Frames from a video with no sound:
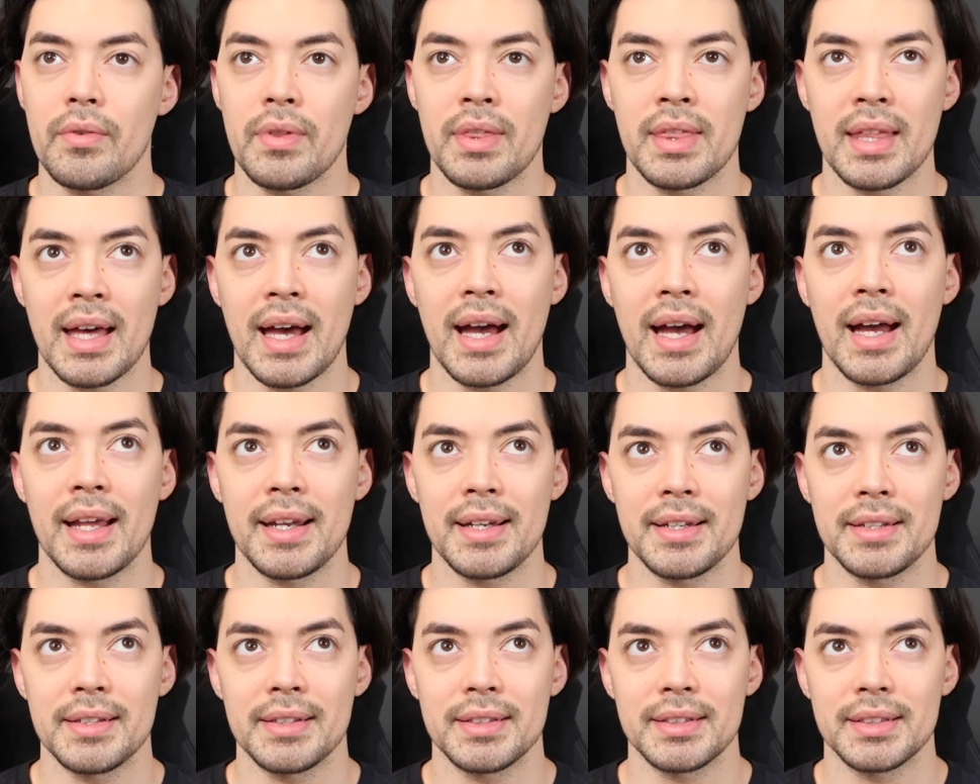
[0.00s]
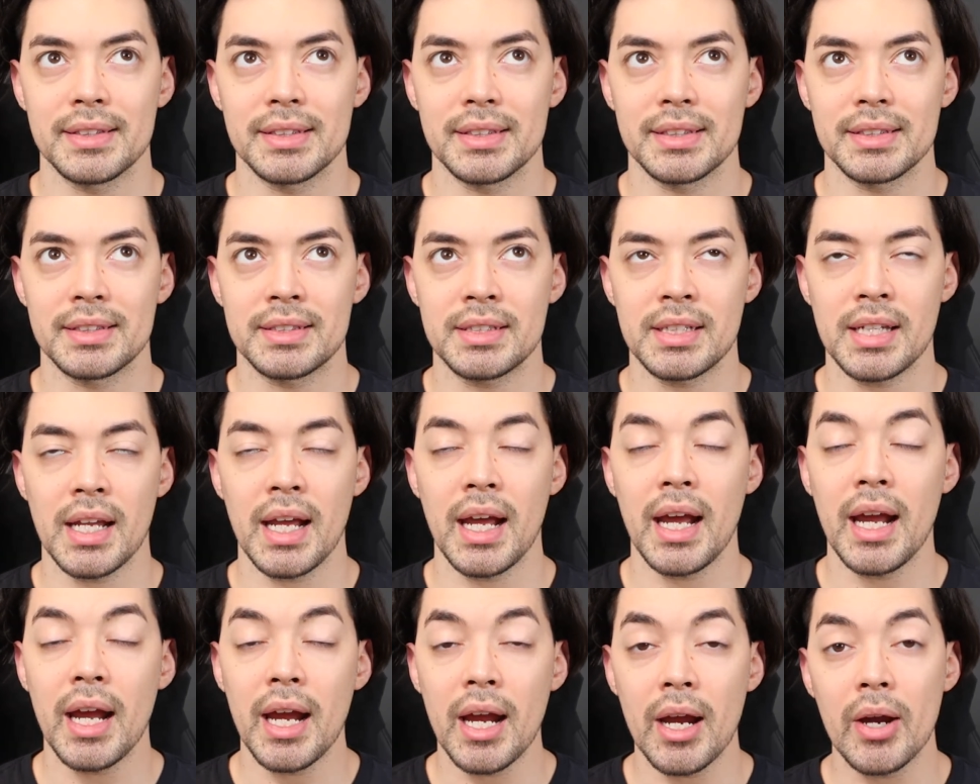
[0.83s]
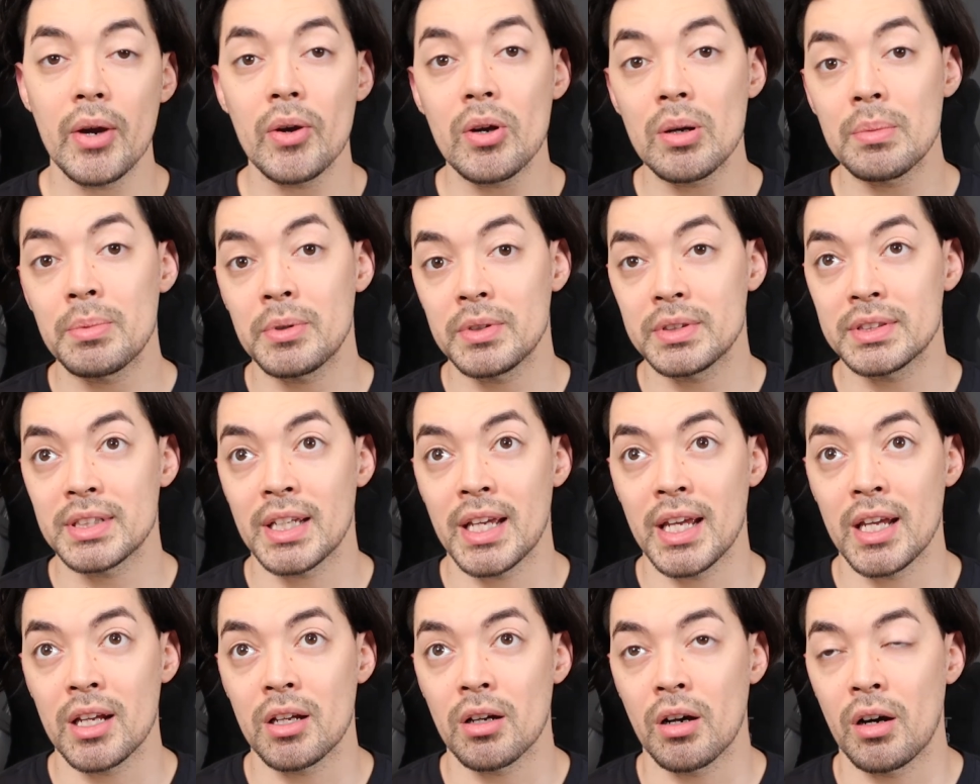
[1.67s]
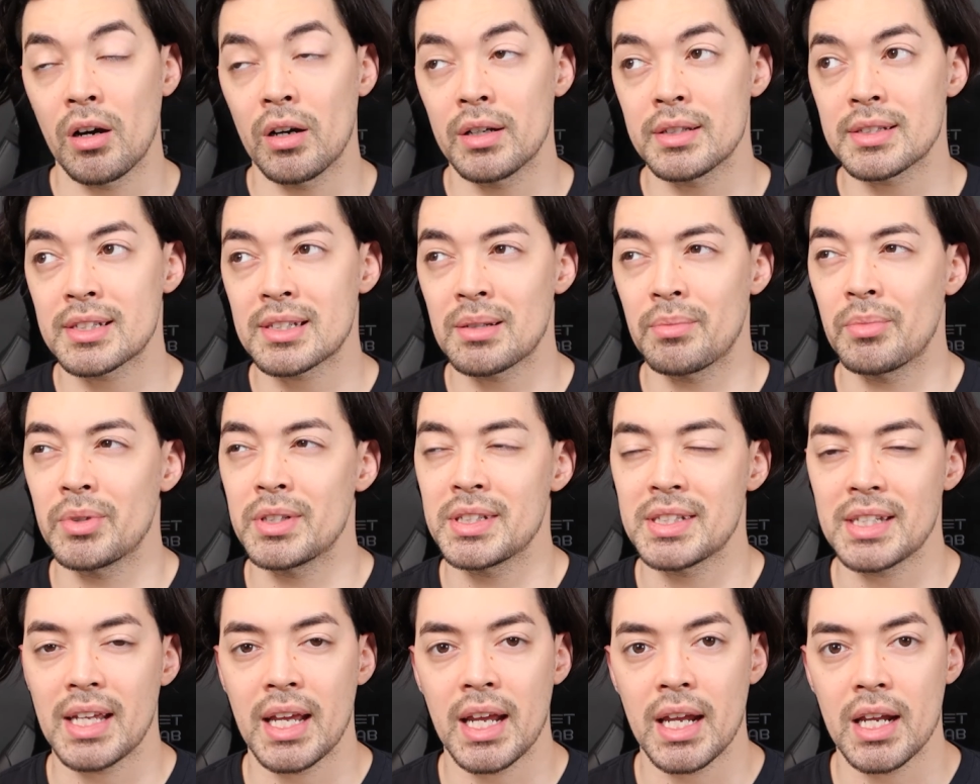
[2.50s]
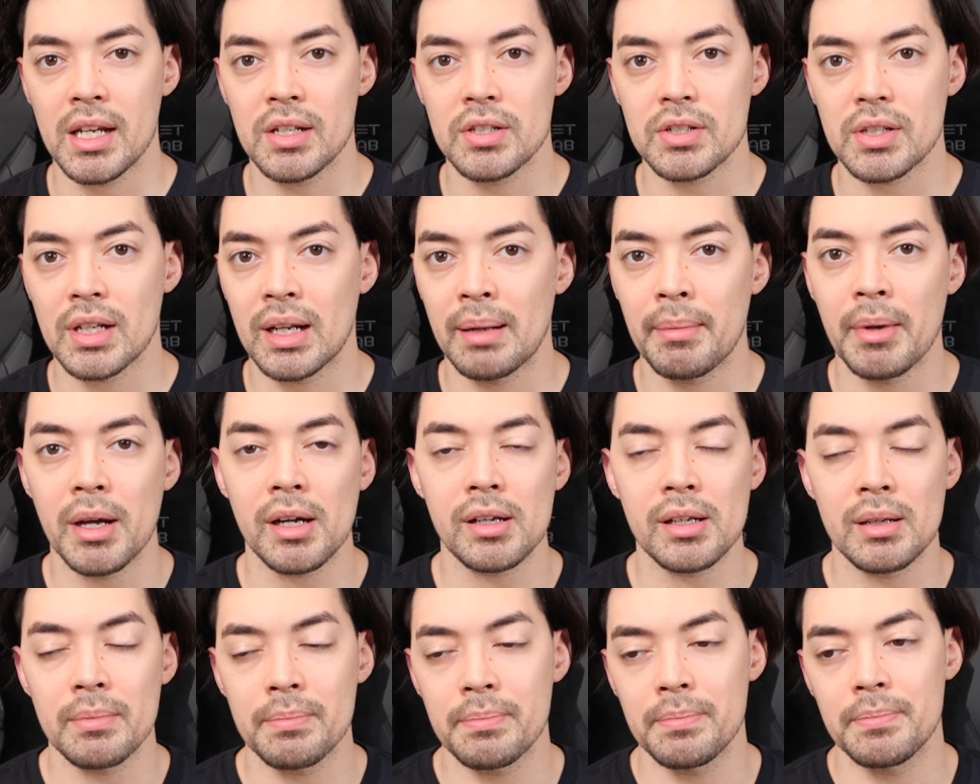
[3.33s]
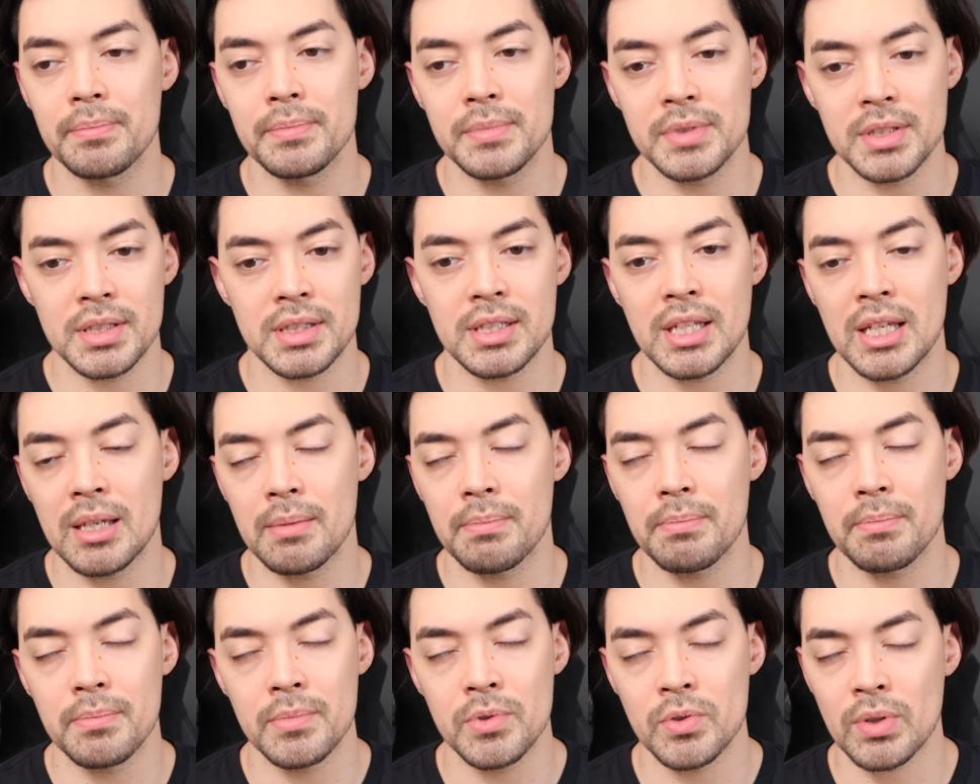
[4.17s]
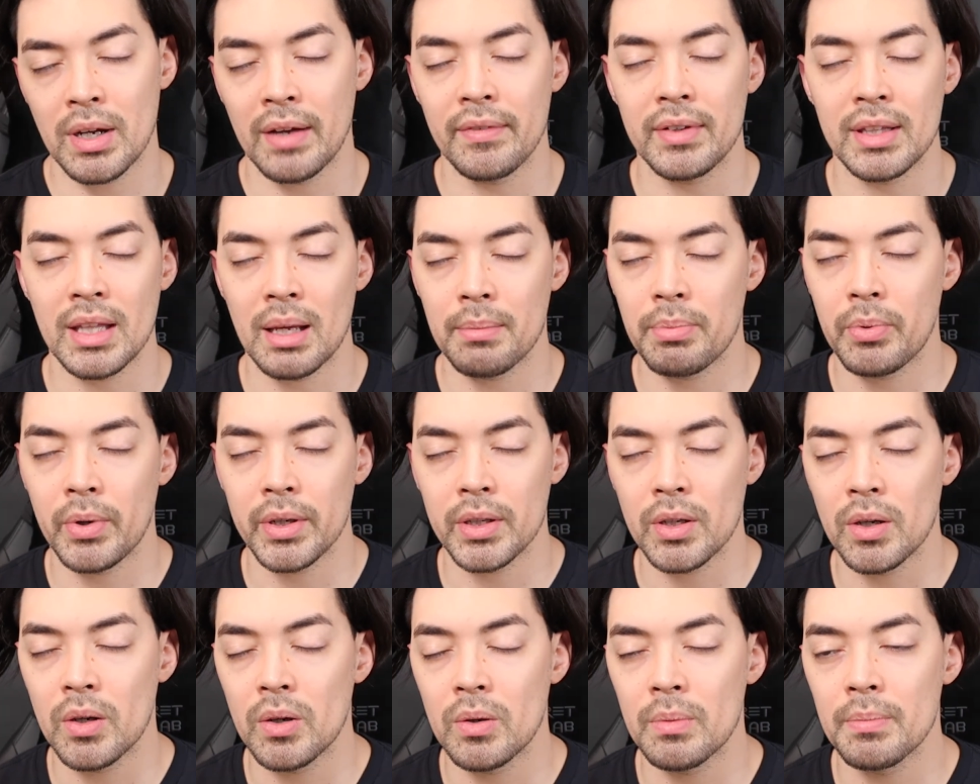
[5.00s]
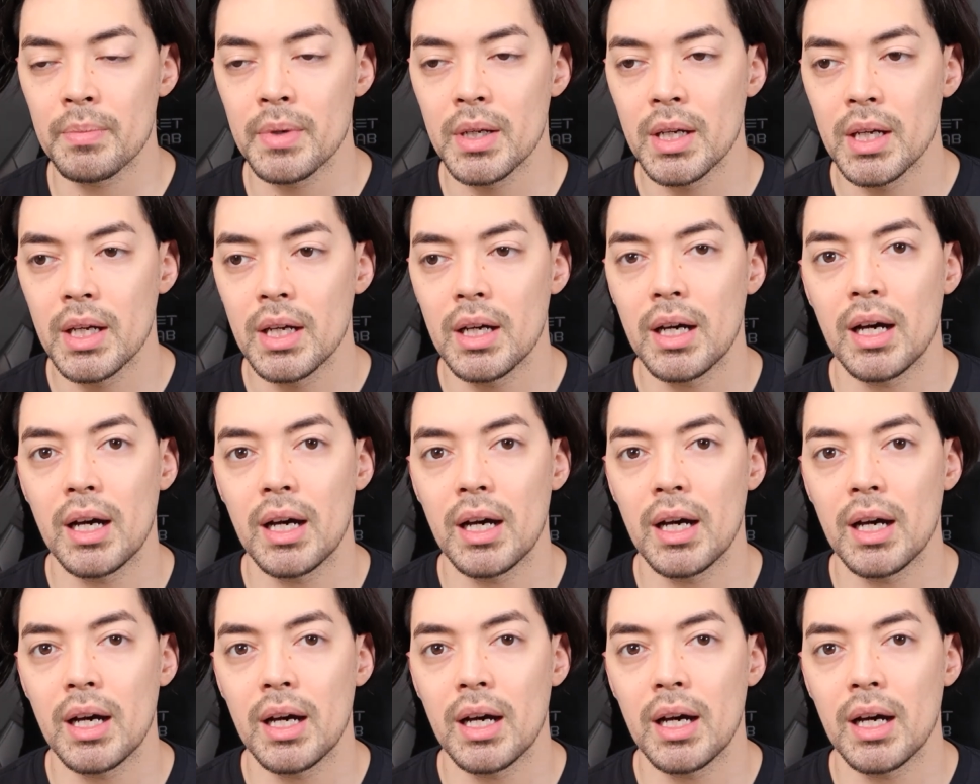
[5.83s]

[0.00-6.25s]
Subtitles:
that terrible take on someone's age. And I'm not going to just keep driving that point home.